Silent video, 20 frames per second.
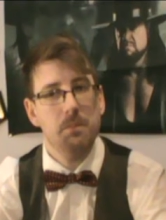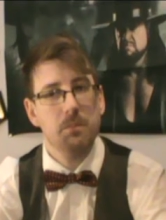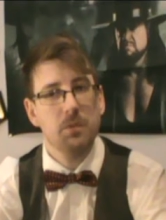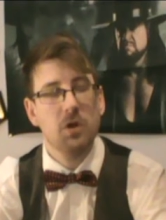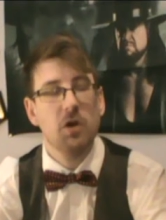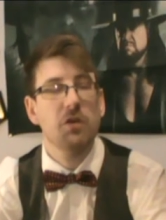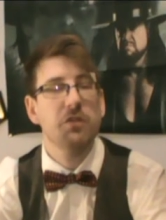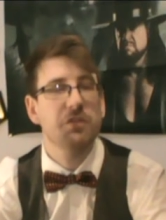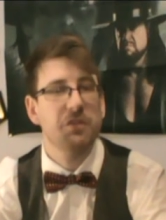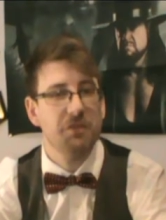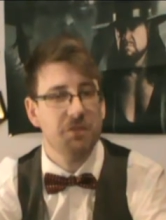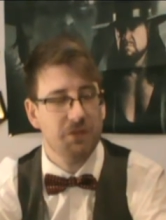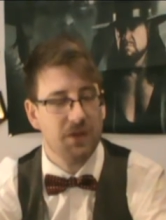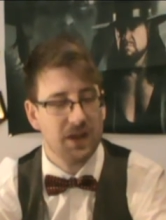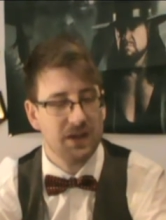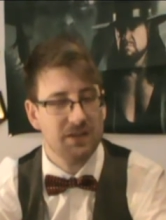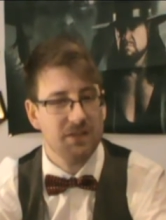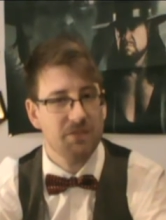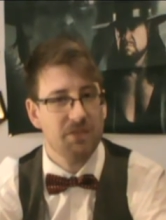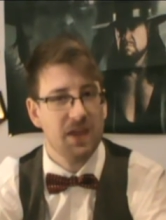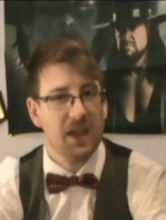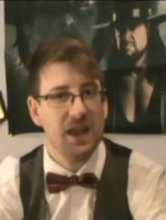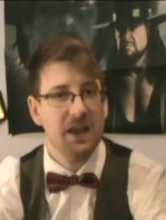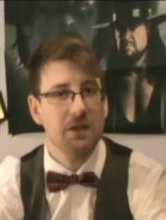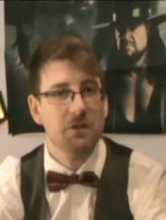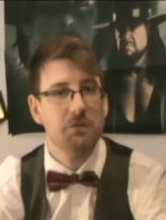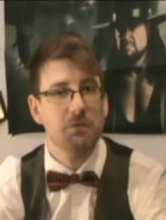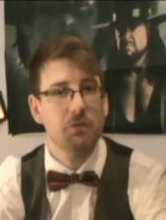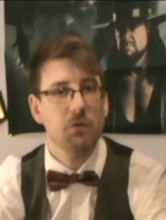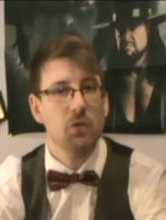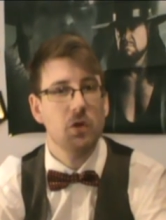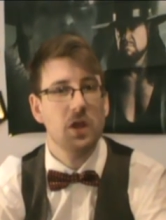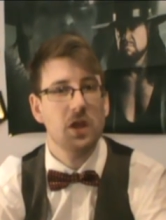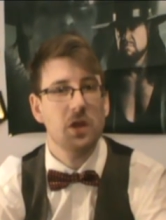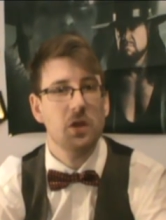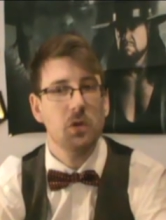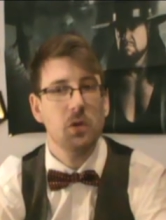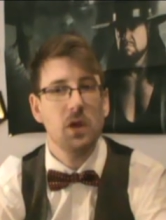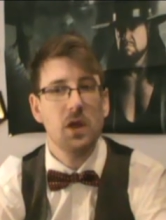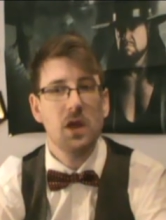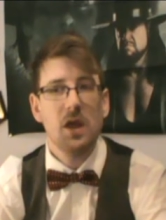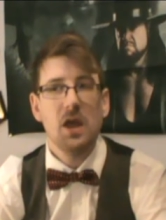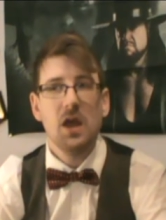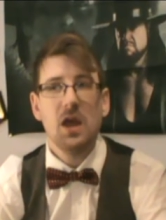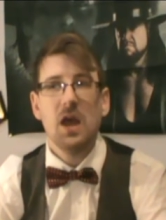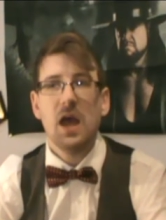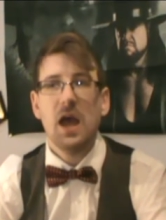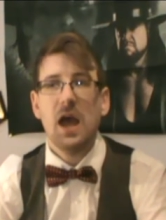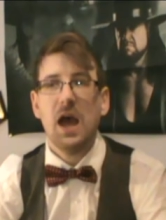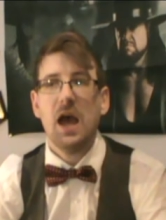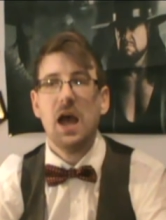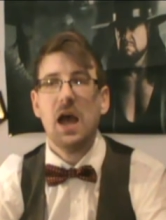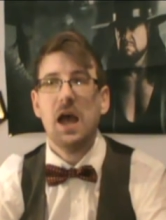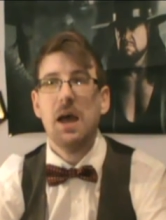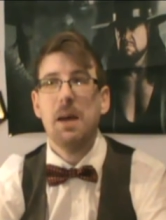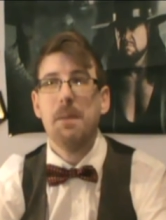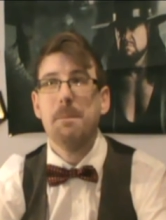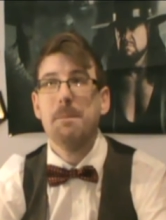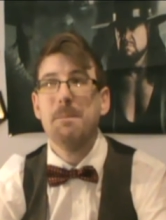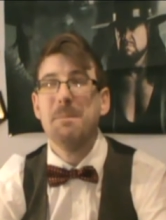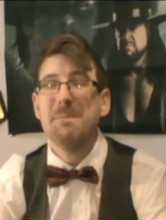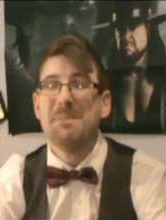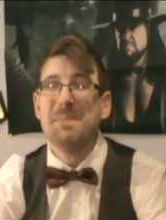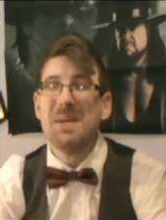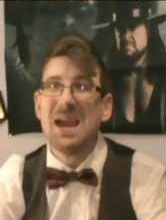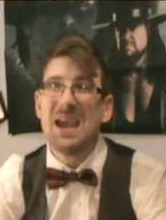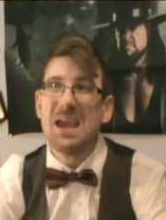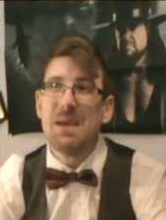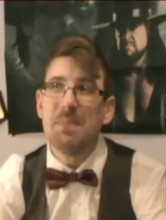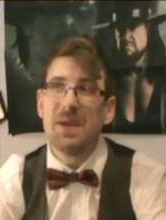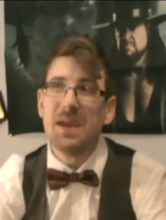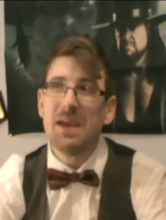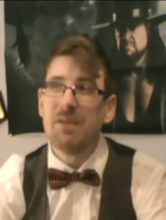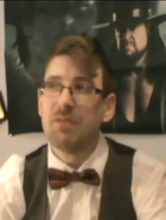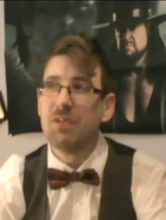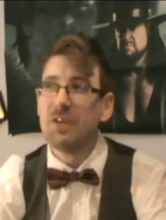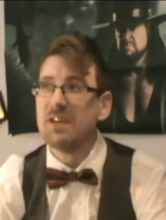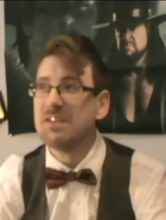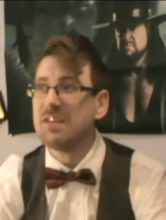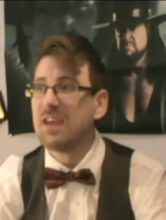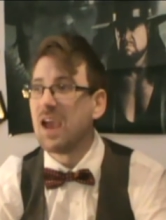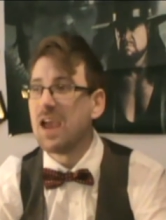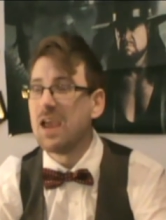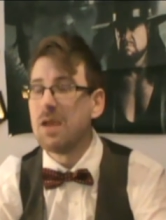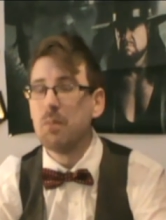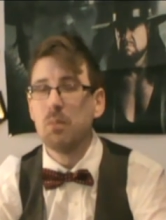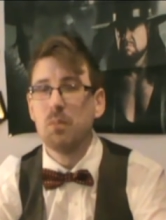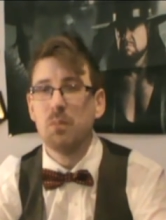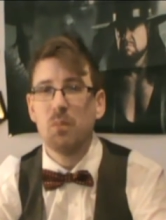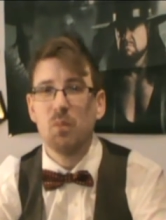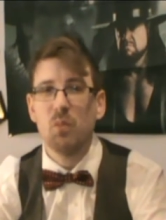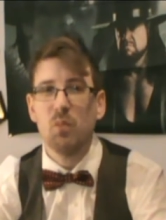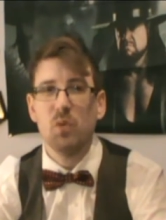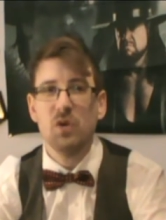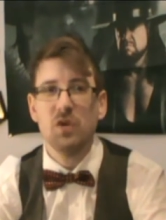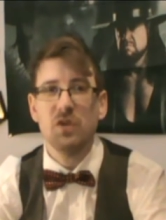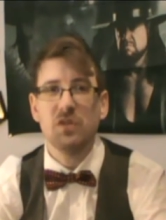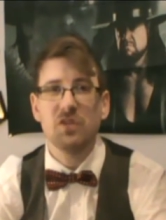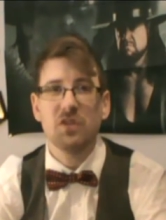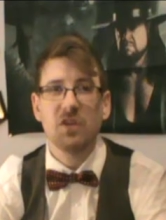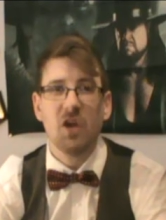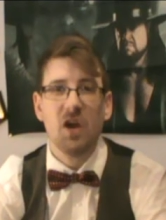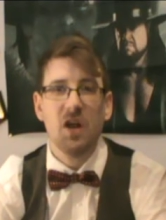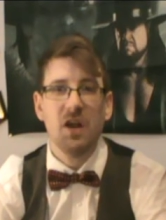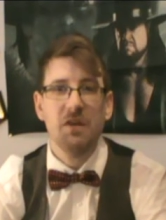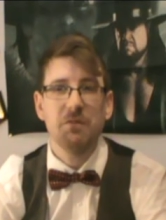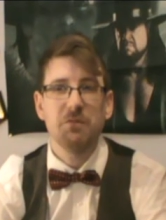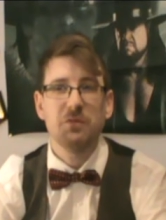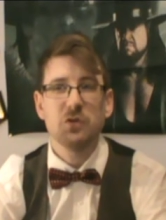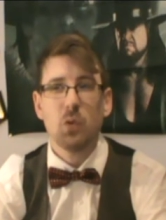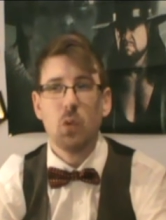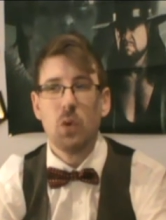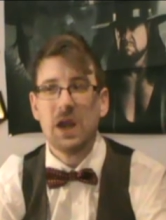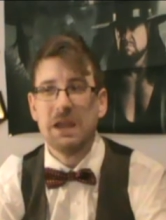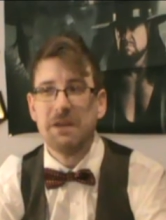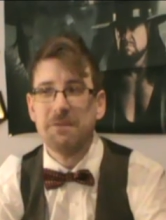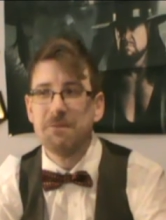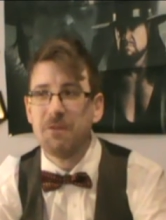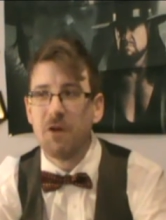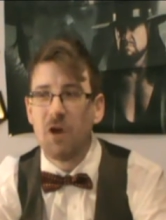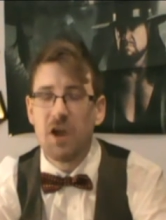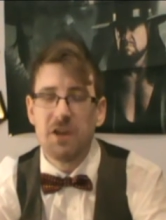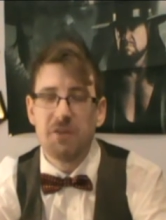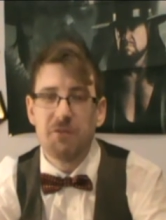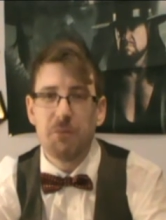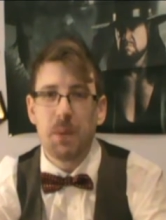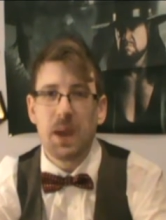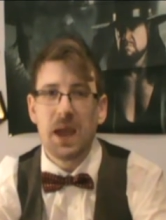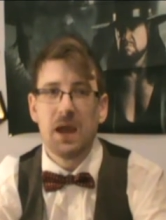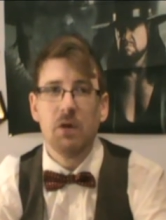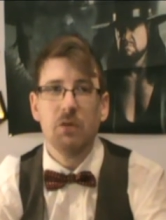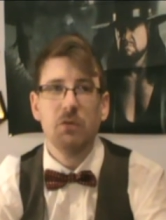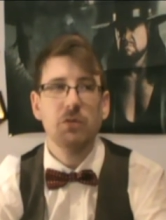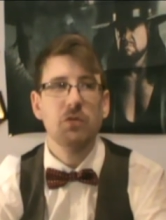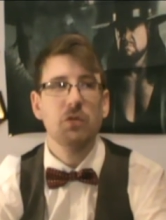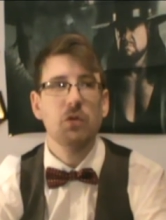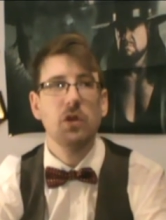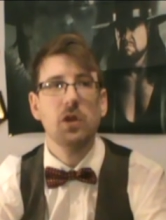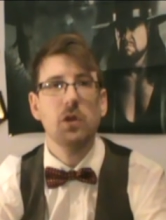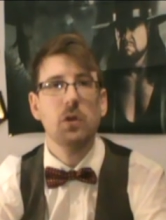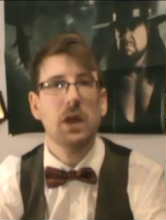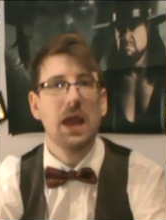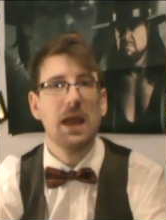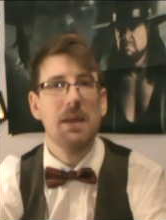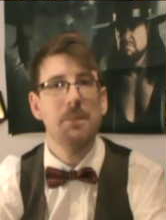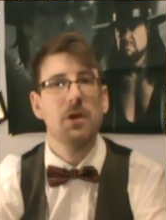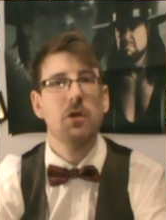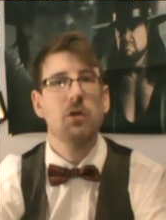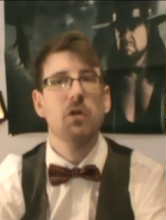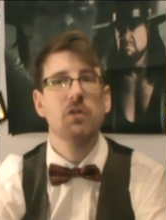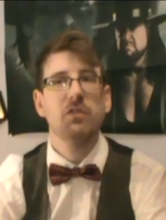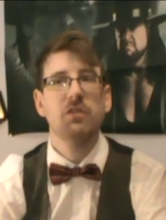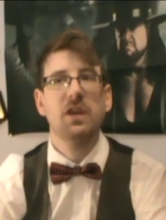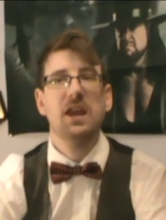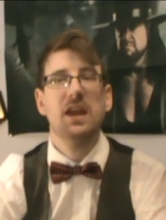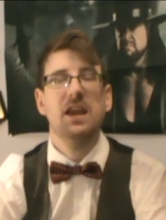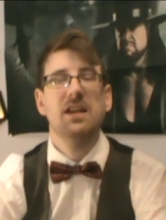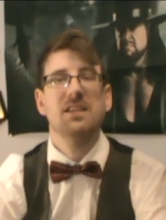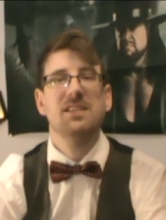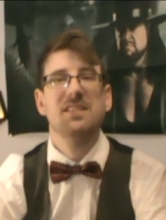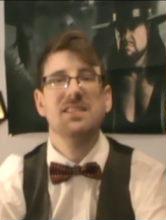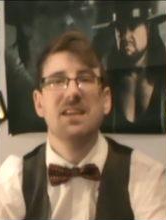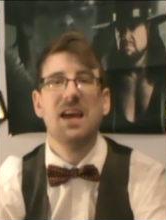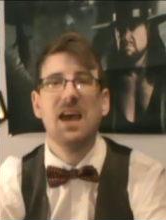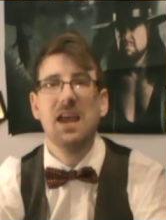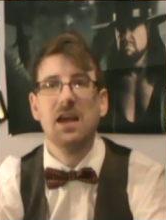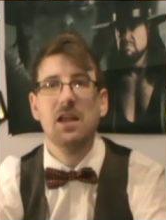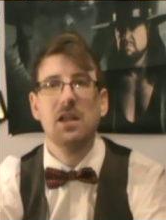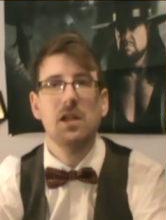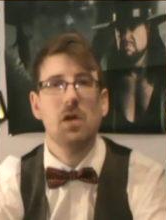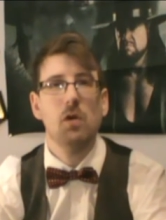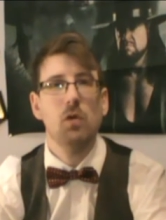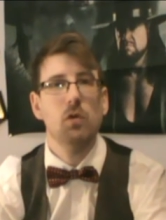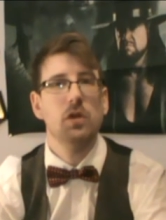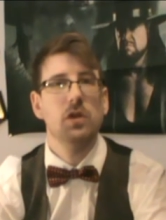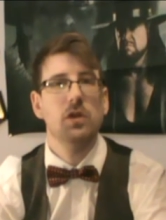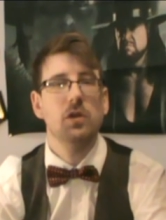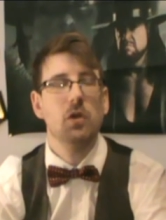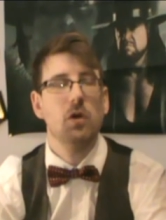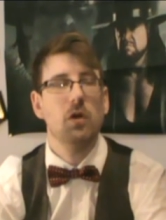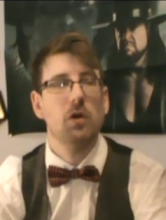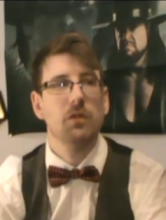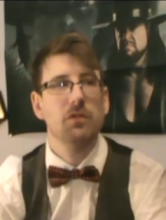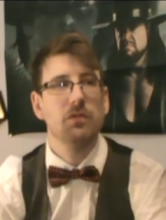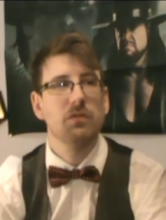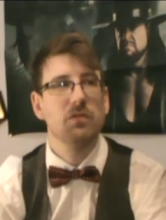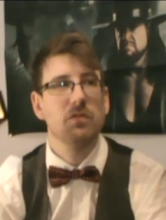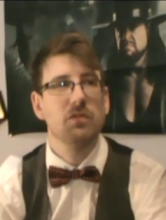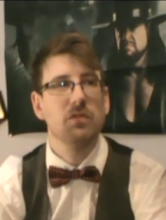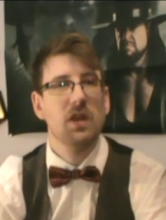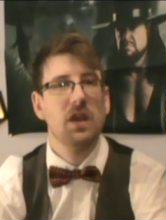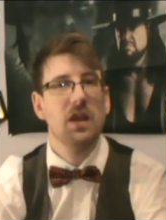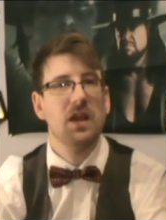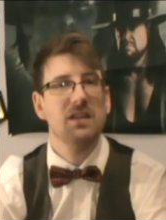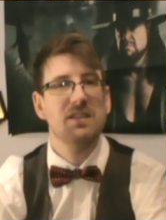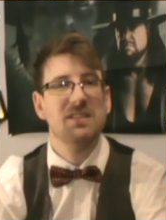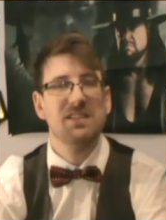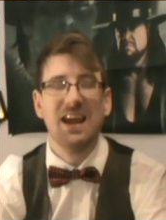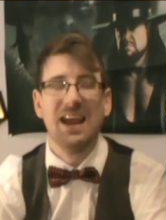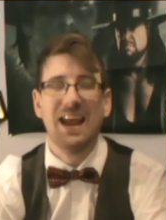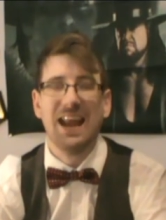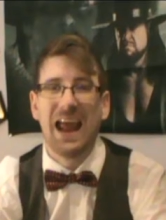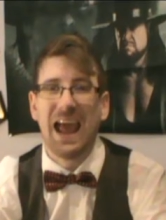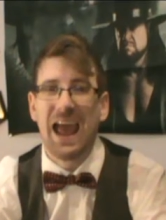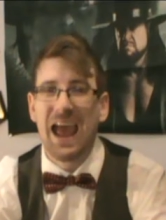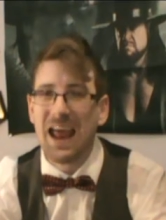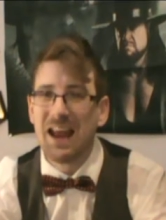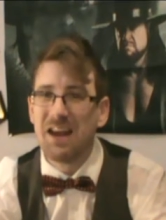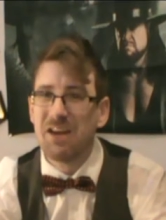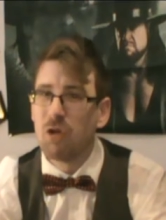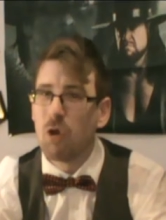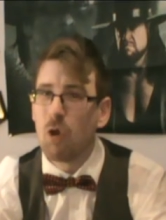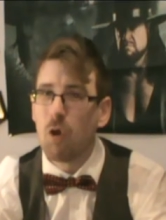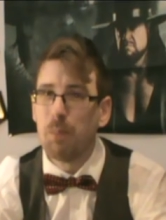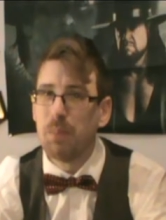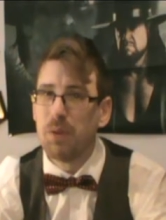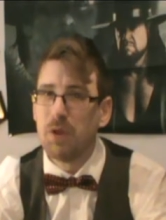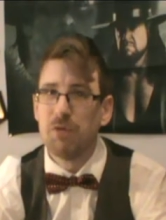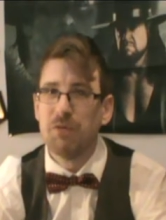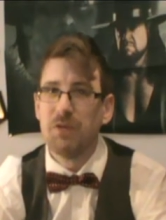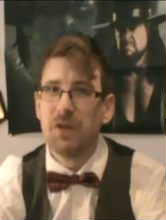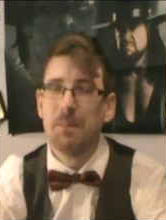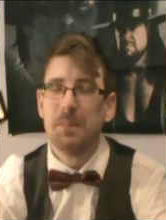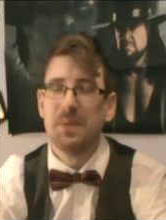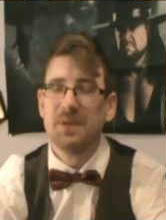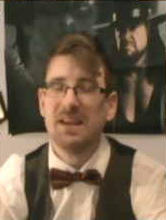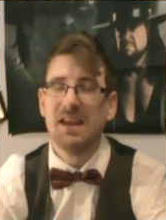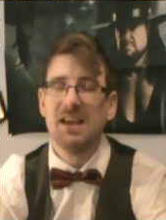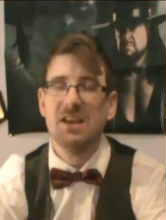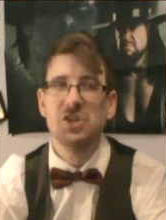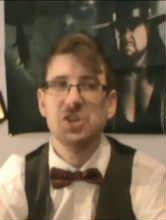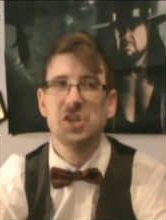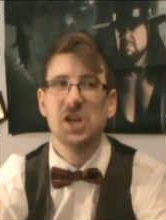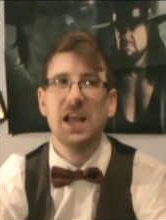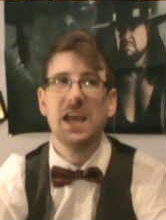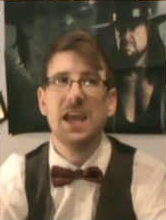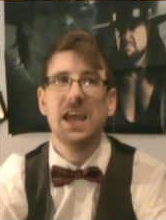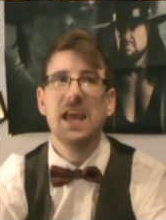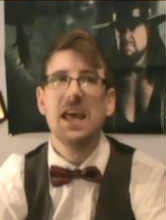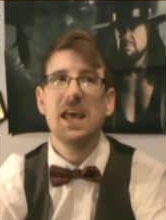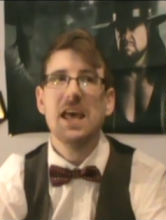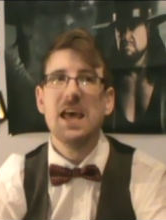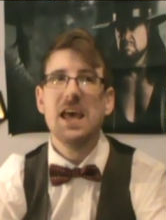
cost effective that is for you. Maybe if this game was kind of £25, or you came across it in a sale, or you got a second-hand copy of it potentially,